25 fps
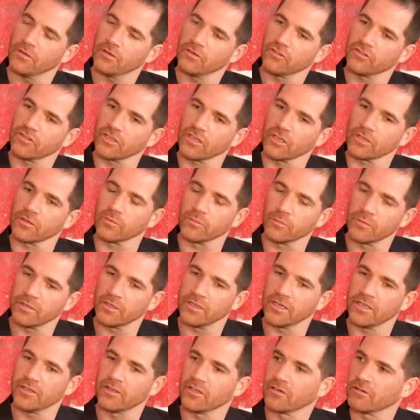So we're
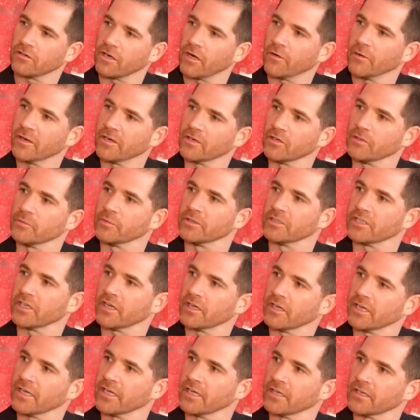Correct. either growing or we're
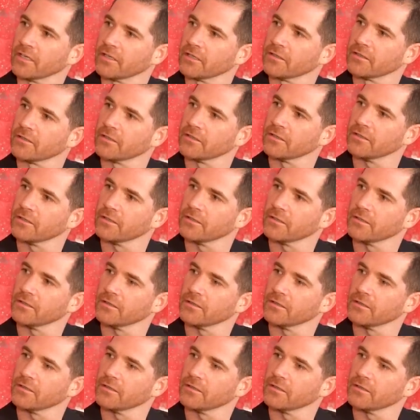dying. Uh -huh.